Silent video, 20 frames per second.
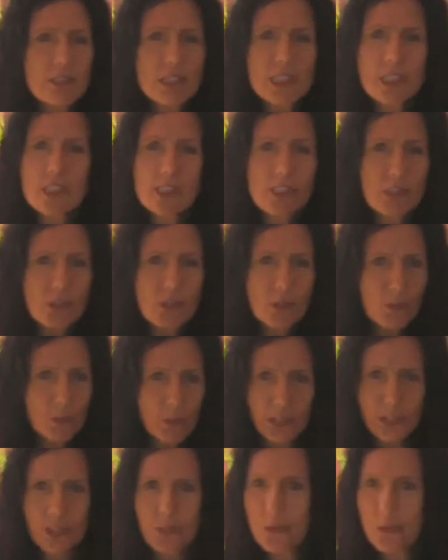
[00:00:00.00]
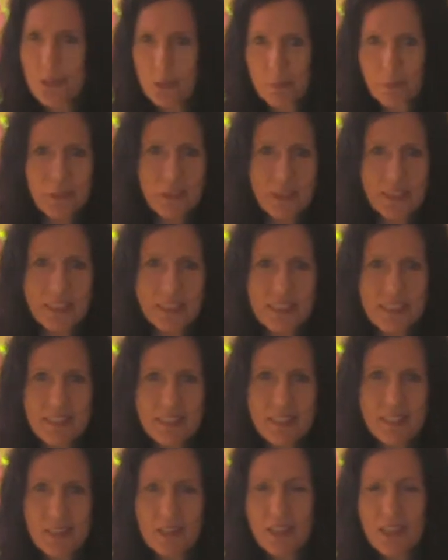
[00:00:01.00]
it is that you wish to experience.
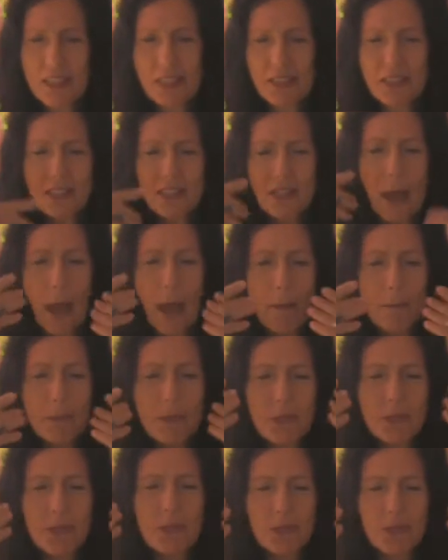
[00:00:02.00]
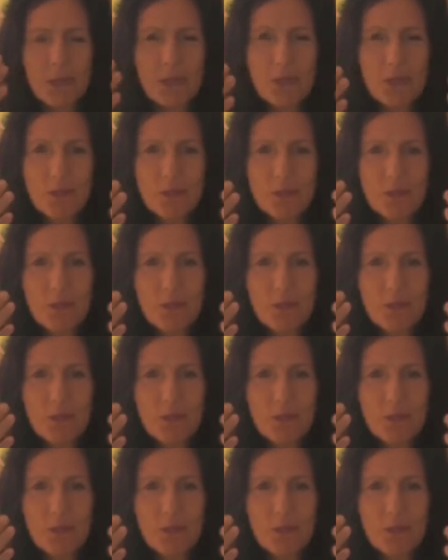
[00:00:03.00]
It is up to you.